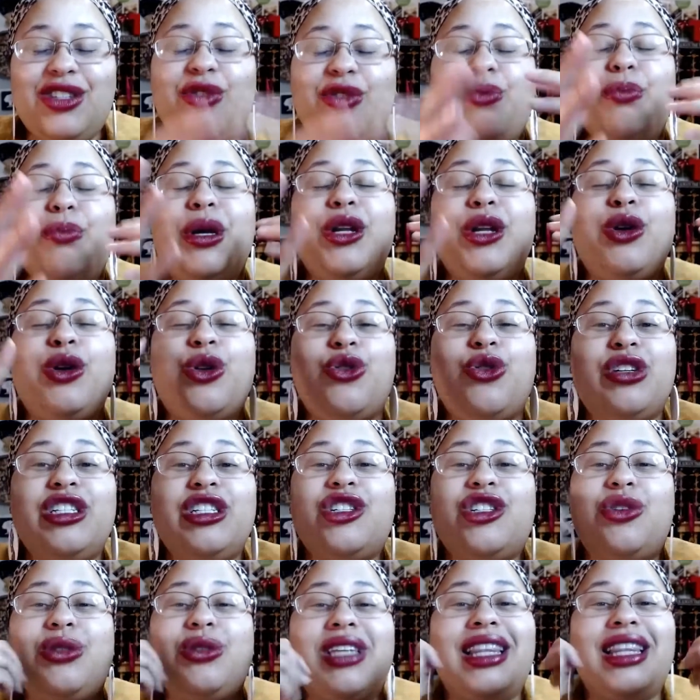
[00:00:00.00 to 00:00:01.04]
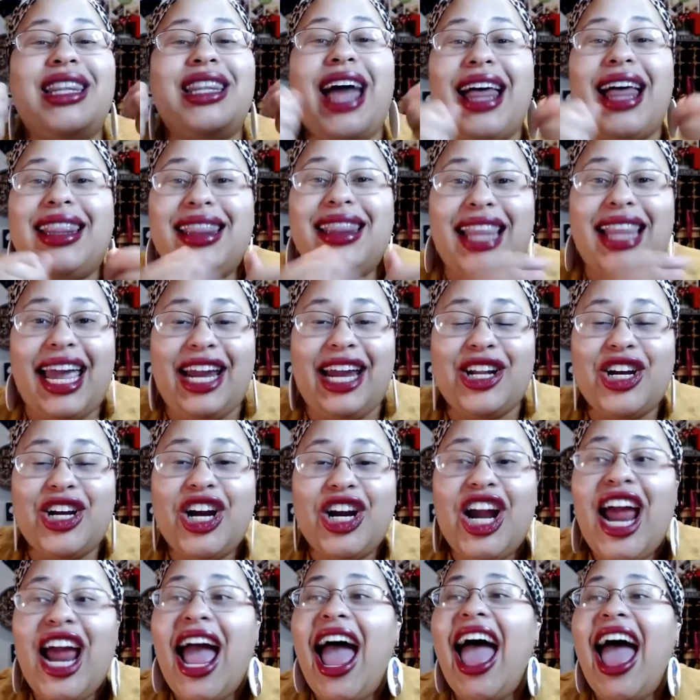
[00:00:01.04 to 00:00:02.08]
So Pinot Grigio is a lot
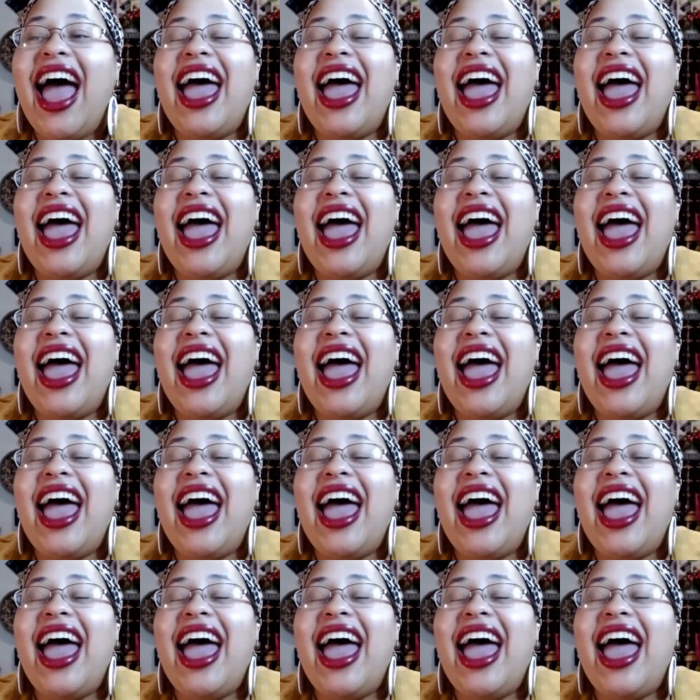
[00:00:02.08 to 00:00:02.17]
lighter.